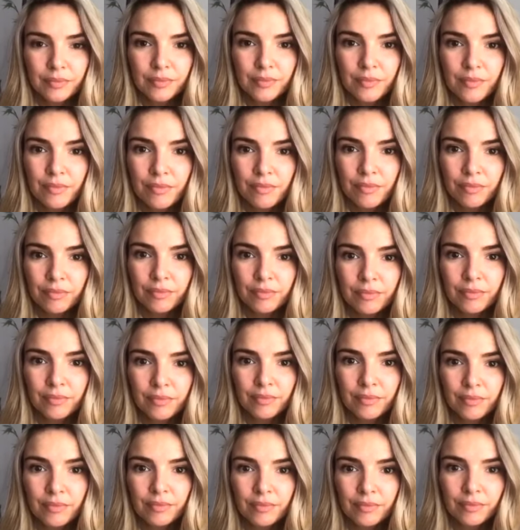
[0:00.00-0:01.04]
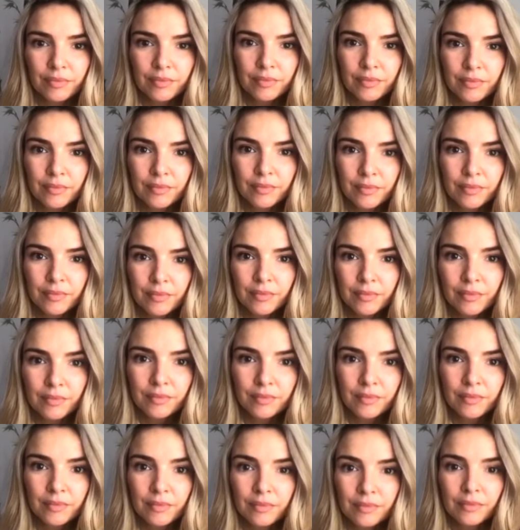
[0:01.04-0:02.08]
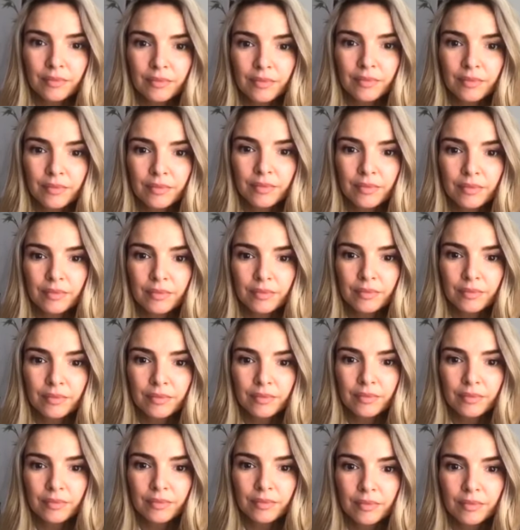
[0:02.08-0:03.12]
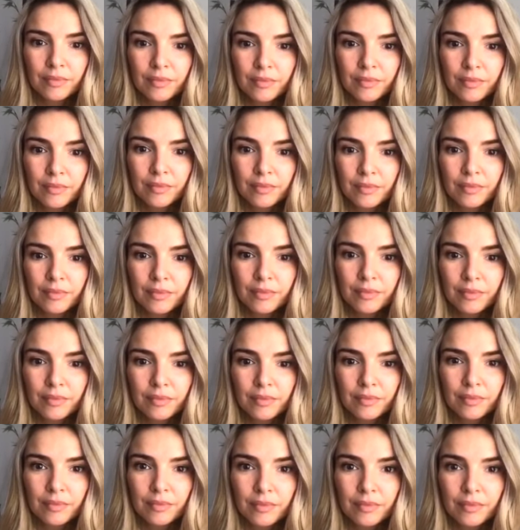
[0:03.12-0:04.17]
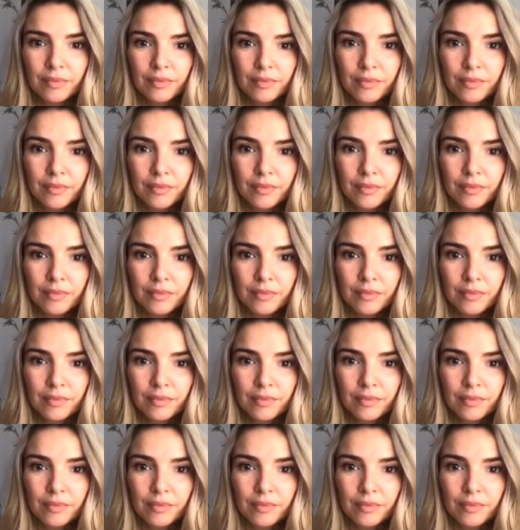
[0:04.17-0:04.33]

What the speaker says: (not speaking)